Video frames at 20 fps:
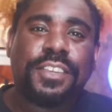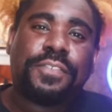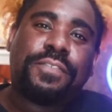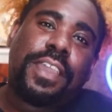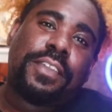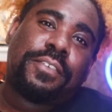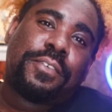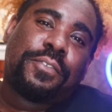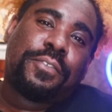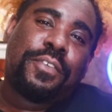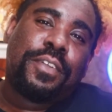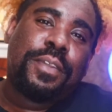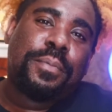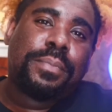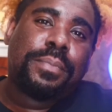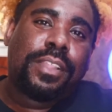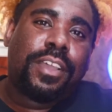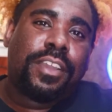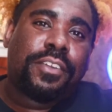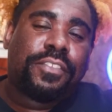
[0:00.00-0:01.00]
your favorite friend,
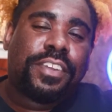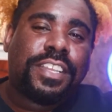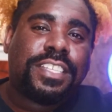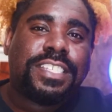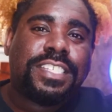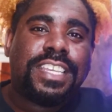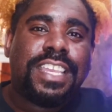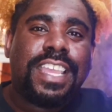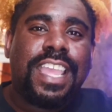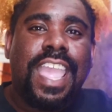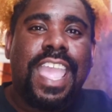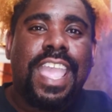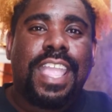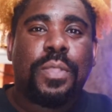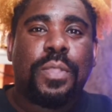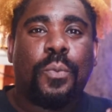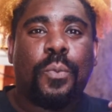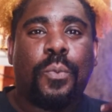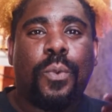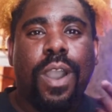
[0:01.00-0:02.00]
Blonde Ritchie,
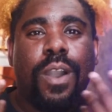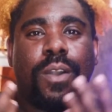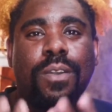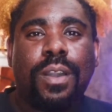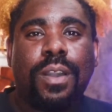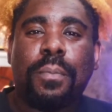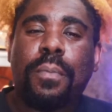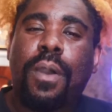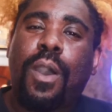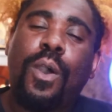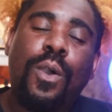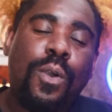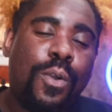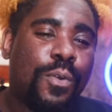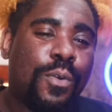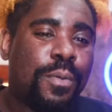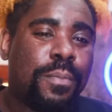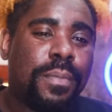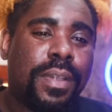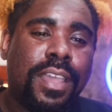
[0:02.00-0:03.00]
and welcome
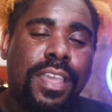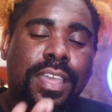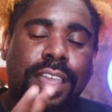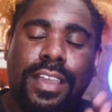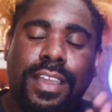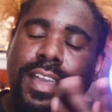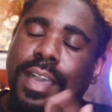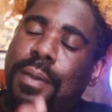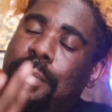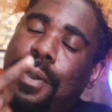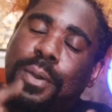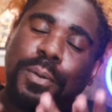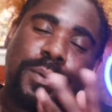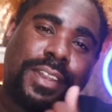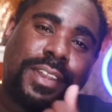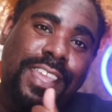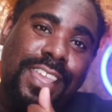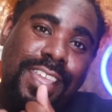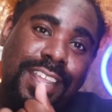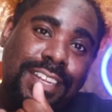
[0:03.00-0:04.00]
home. Come
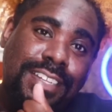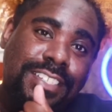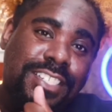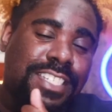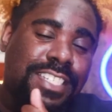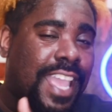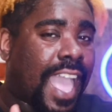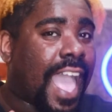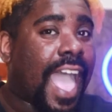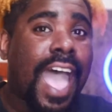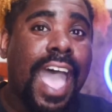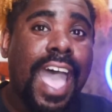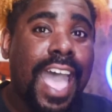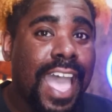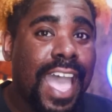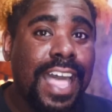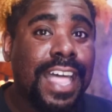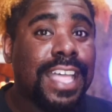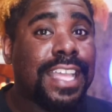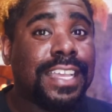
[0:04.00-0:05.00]
on in,
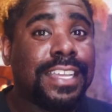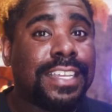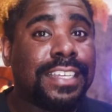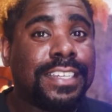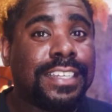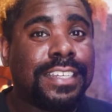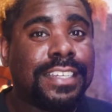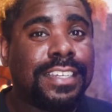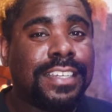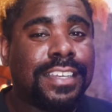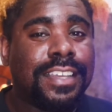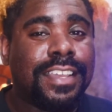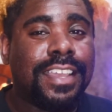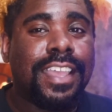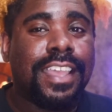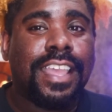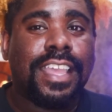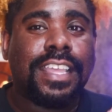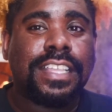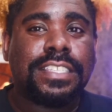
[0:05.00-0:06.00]
child.
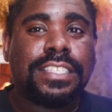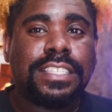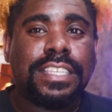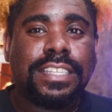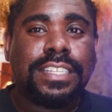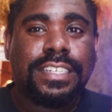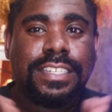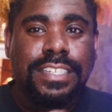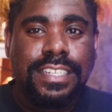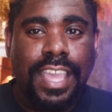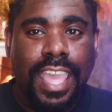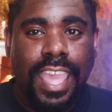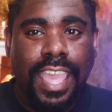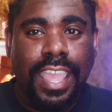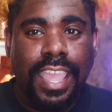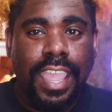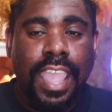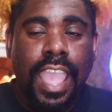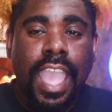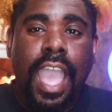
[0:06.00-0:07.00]
And
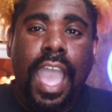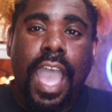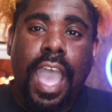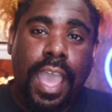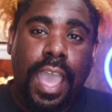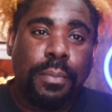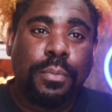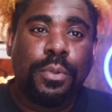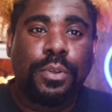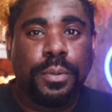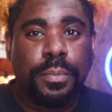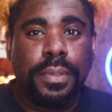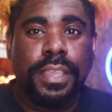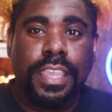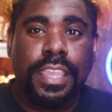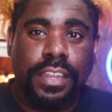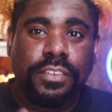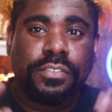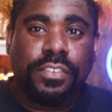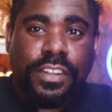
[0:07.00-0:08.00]
today, I'm gonna be
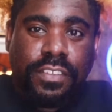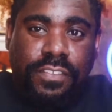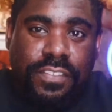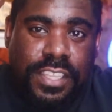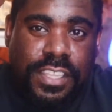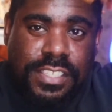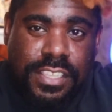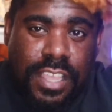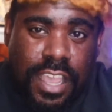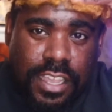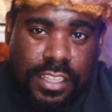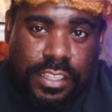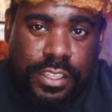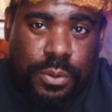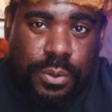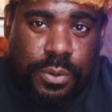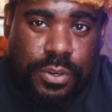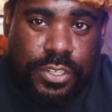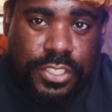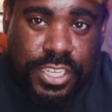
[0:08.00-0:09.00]
getting rid of this ugly
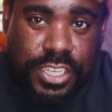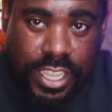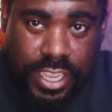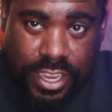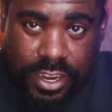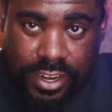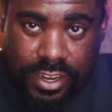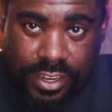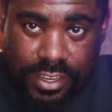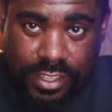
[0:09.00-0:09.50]
orange hair.